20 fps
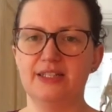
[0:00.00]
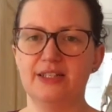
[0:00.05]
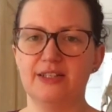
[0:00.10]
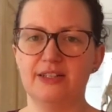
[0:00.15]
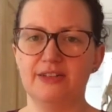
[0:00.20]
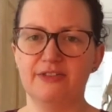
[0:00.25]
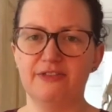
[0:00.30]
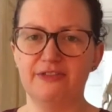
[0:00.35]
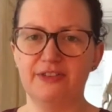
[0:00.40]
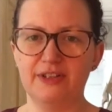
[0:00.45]
to
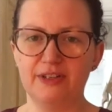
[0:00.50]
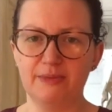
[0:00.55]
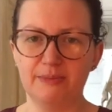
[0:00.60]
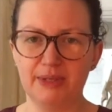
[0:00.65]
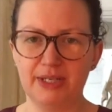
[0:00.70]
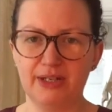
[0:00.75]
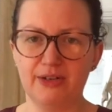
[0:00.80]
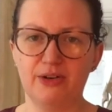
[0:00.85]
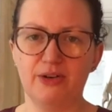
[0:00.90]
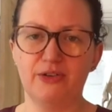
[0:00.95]
the
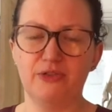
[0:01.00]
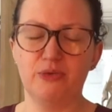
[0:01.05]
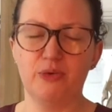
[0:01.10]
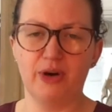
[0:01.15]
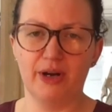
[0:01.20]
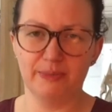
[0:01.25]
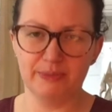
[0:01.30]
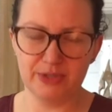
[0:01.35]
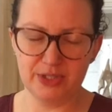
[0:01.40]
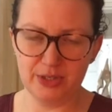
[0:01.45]
filming of
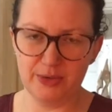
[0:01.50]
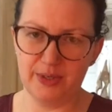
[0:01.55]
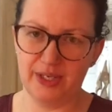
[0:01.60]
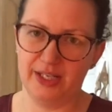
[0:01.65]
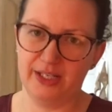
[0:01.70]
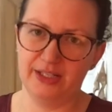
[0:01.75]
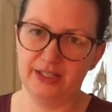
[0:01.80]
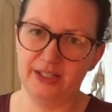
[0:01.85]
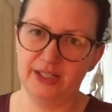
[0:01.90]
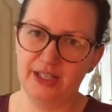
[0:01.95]
what I'm
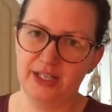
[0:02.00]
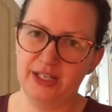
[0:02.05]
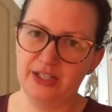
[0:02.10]
doing,